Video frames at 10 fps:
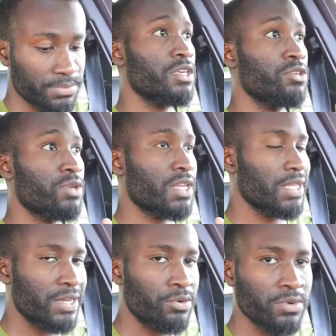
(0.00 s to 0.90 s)
You can
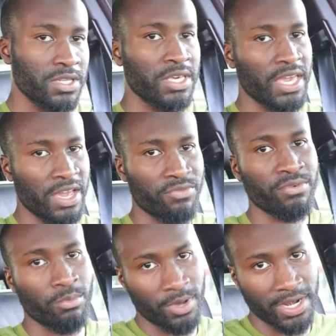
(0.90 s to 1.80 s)
literally get
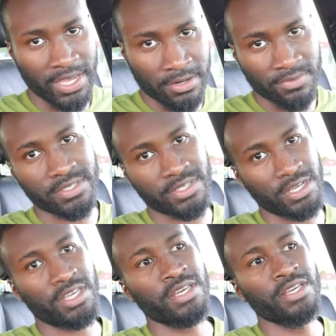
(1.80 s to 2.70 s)
from one end of the city